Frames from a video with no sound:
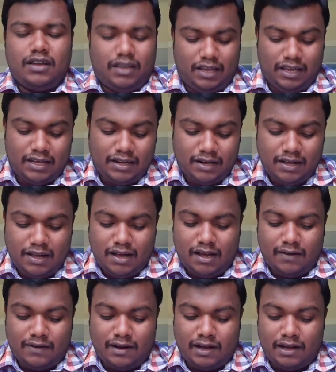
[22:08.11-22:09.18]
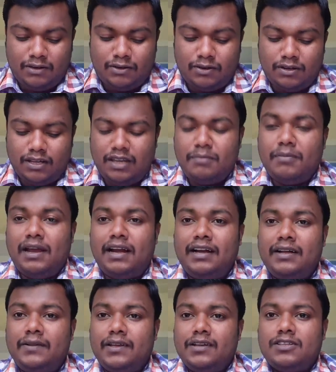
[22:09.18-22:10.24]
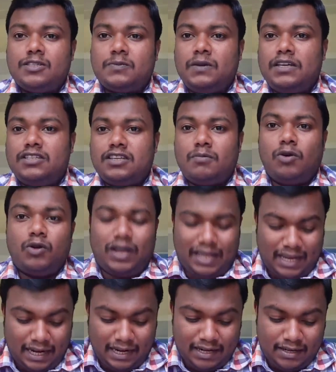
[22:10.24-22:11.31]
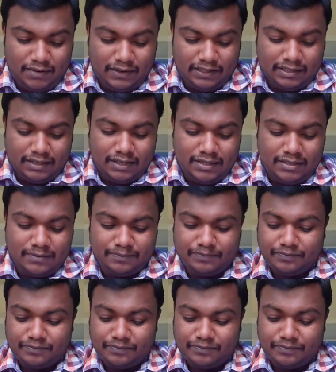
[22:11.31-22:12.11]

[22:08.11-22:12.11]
Here, our Harcourt, he made a speech about England victories